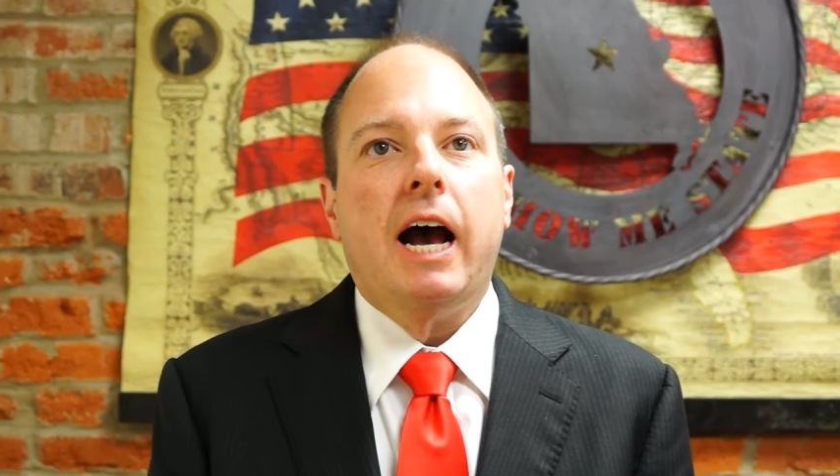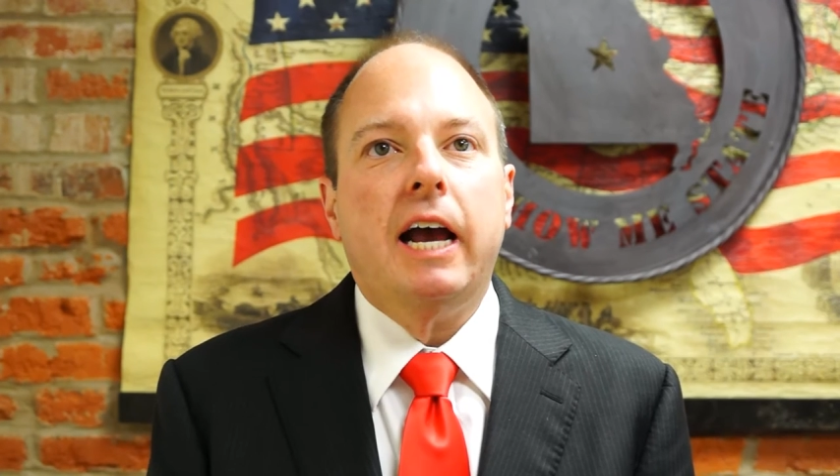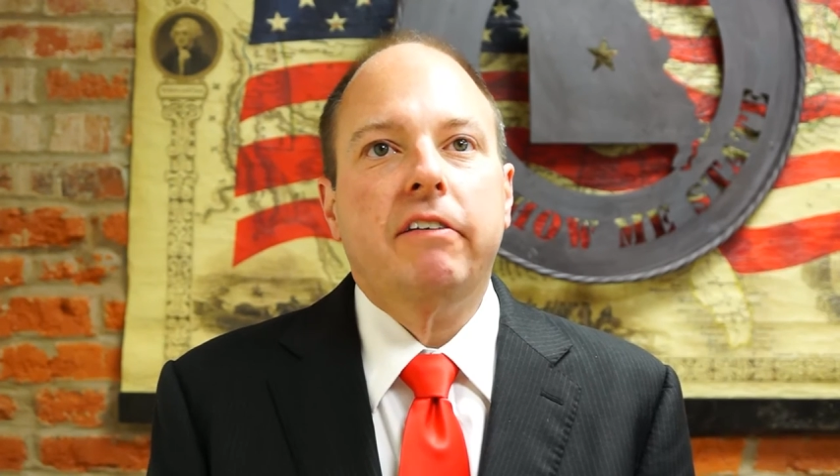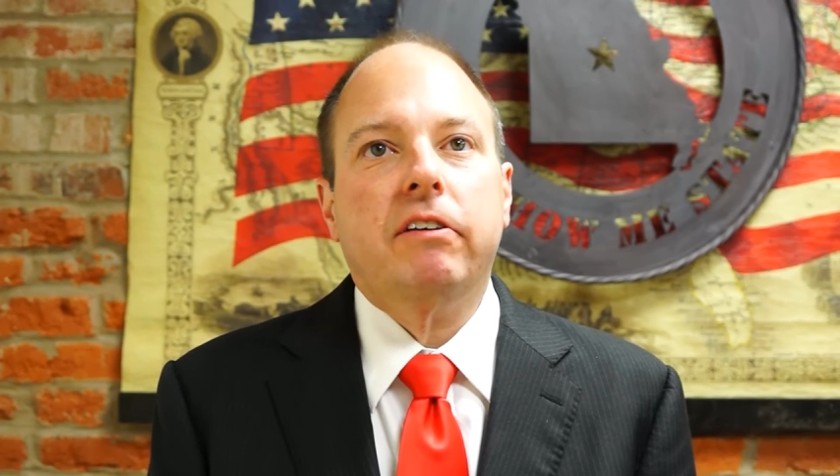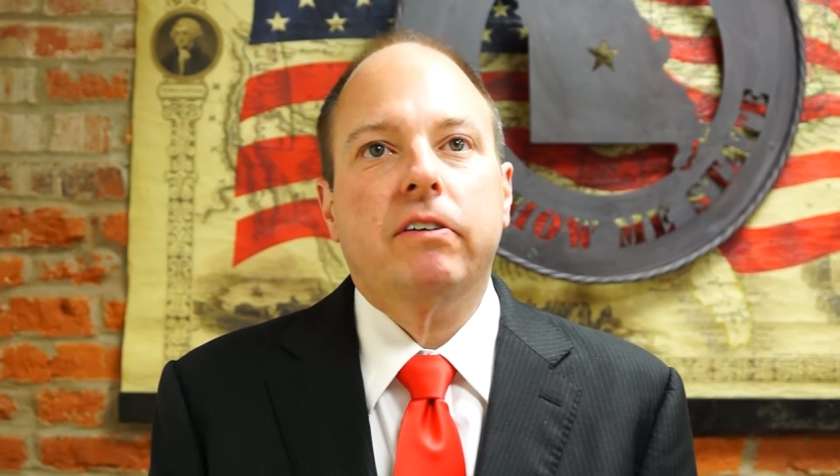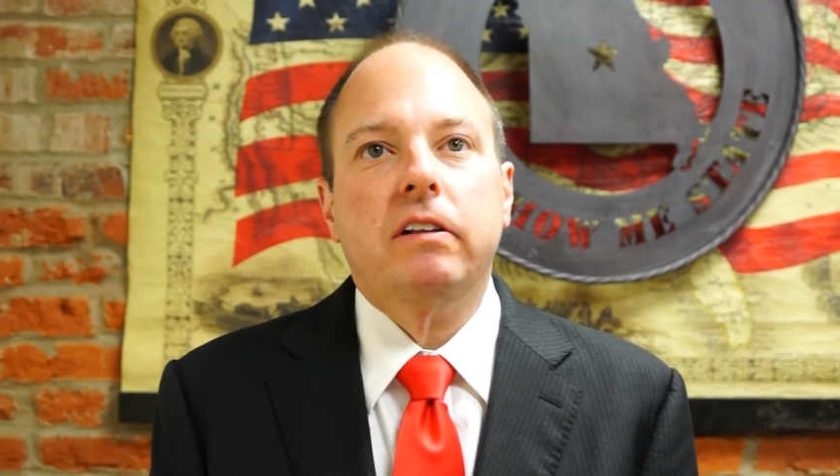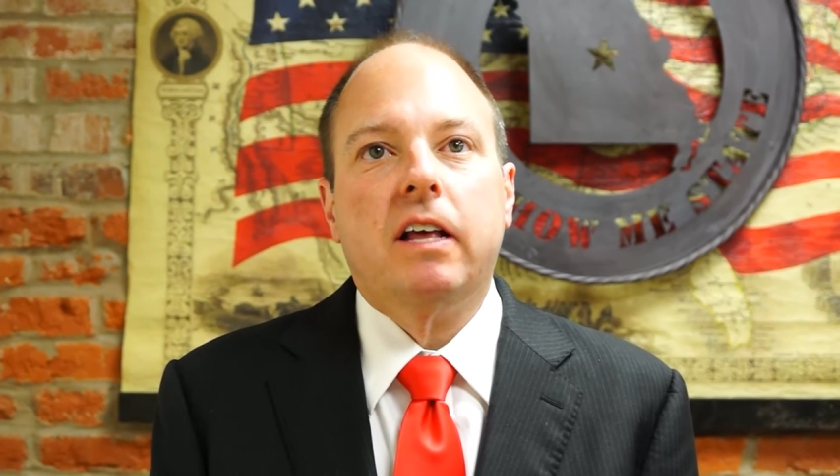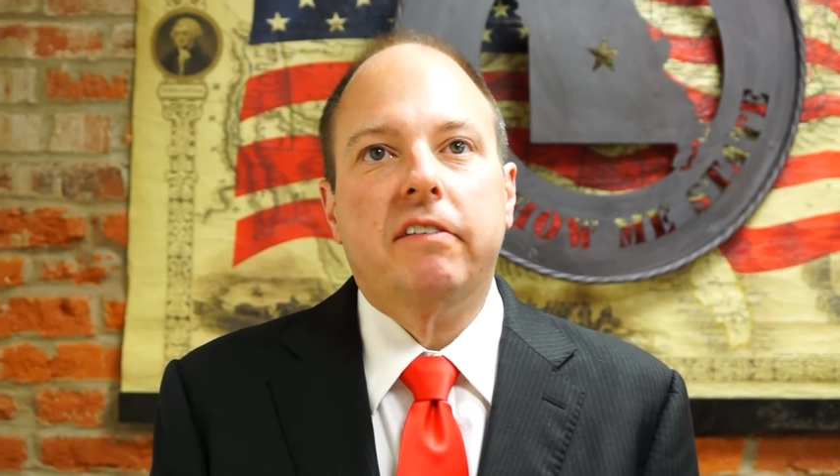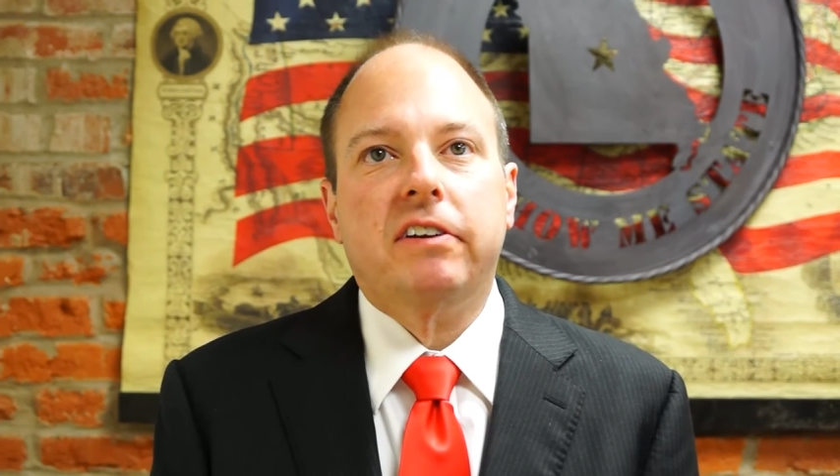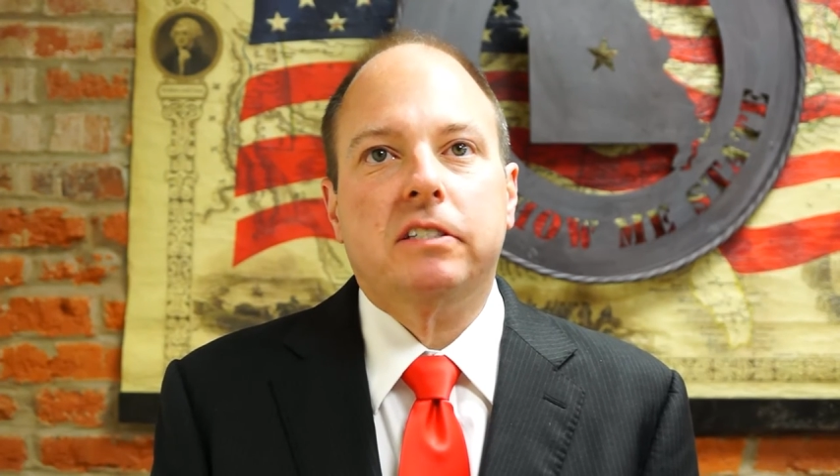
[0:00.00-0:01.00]
I have the real
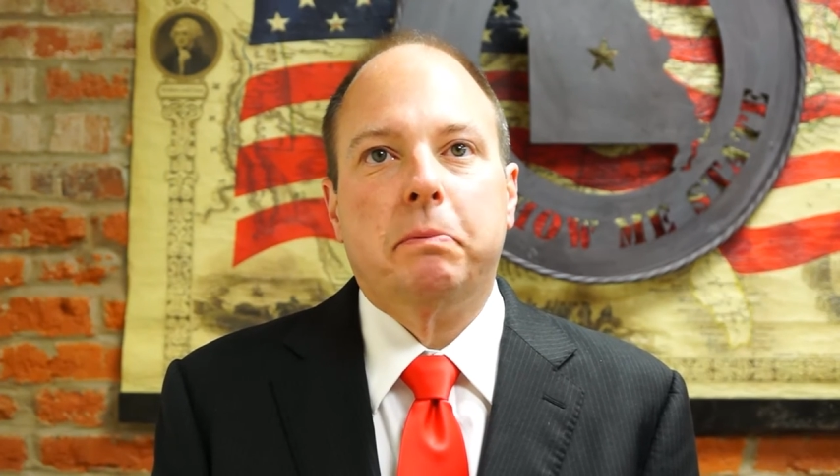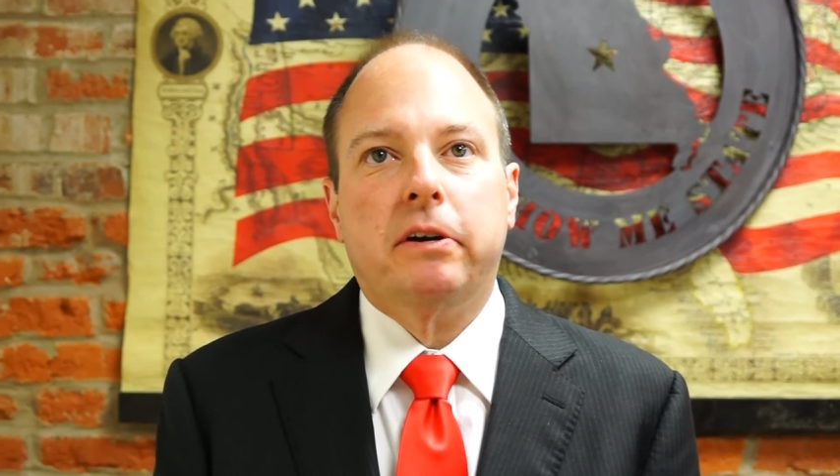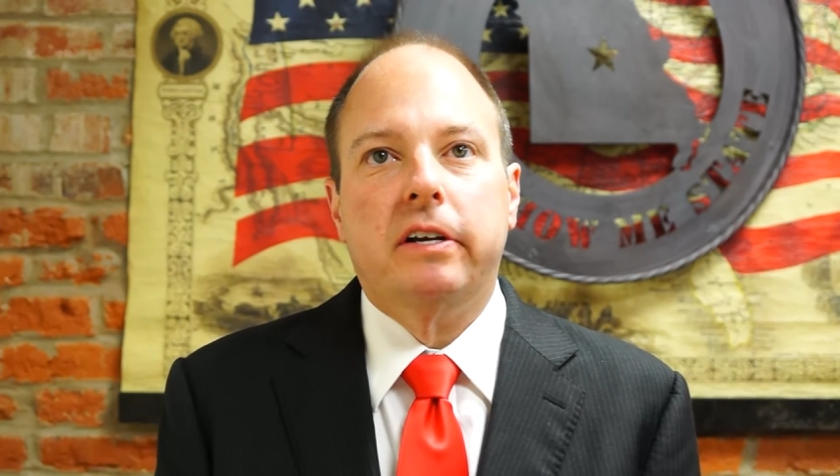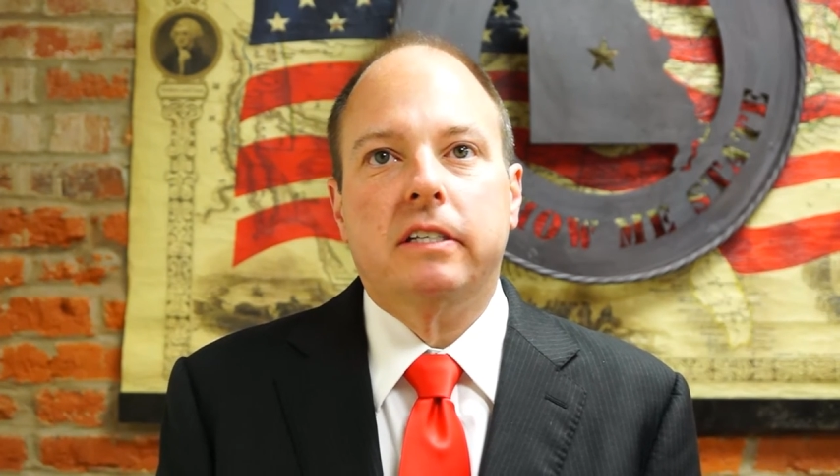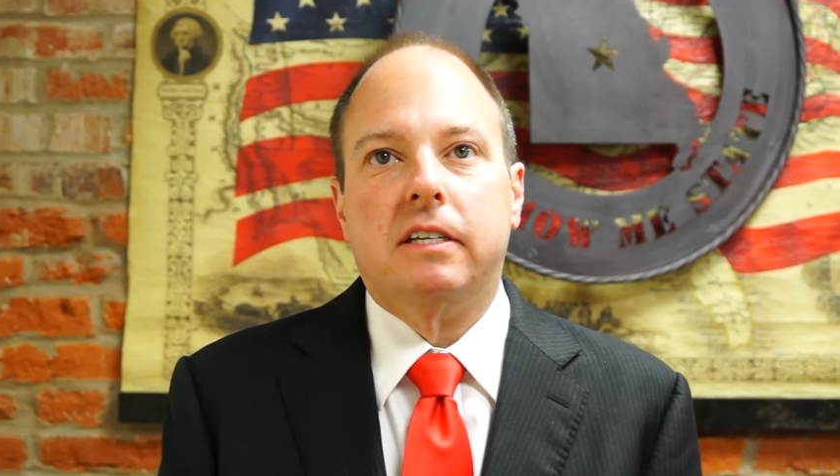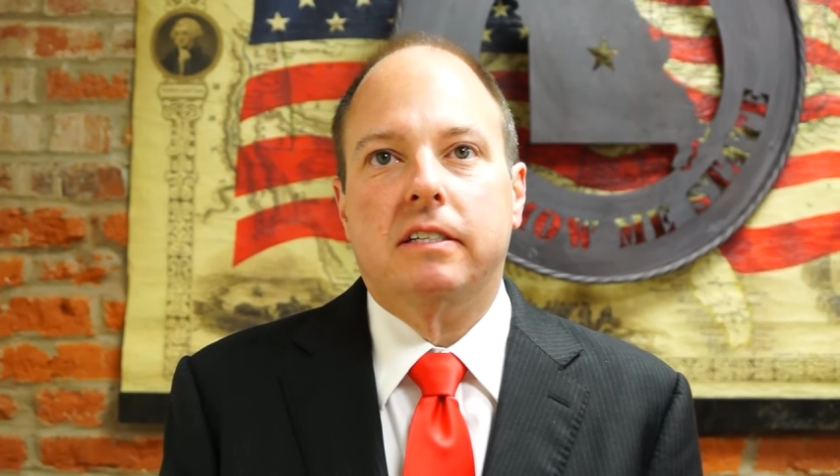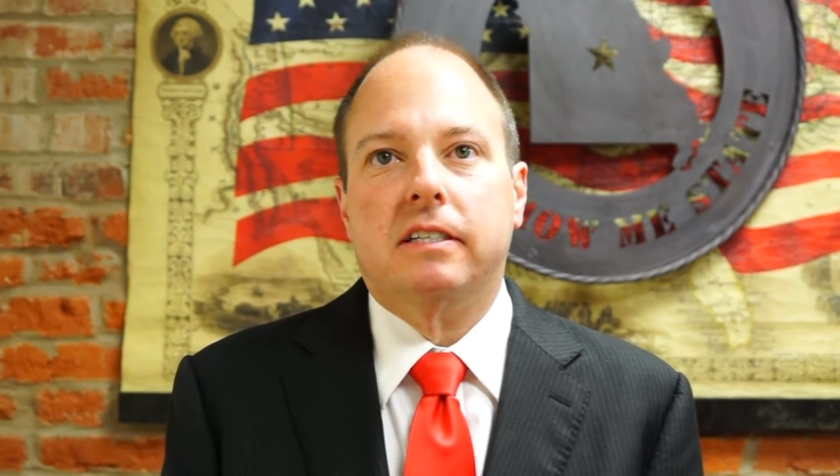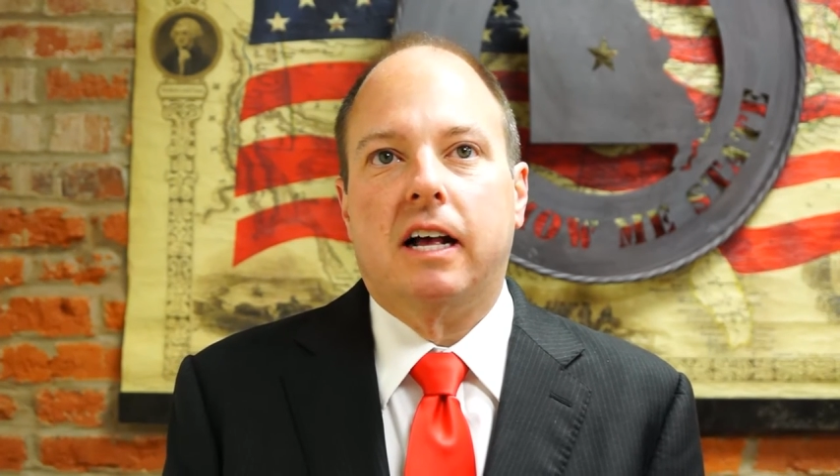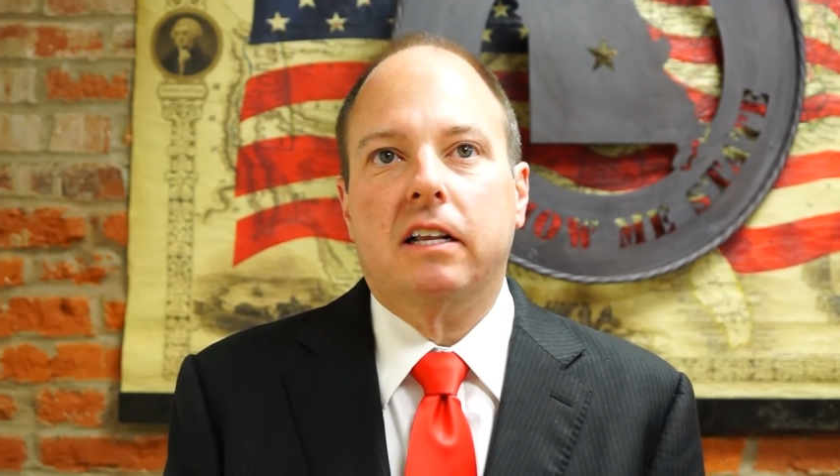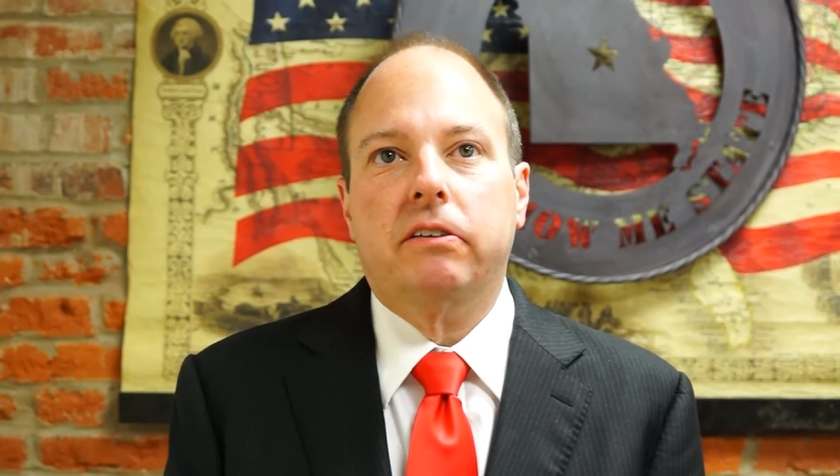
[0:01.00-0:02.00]
life experience and
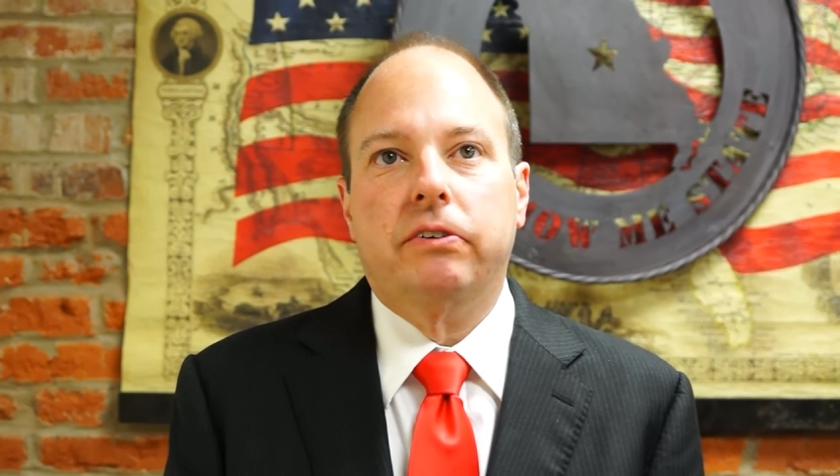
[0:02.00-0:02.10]
solid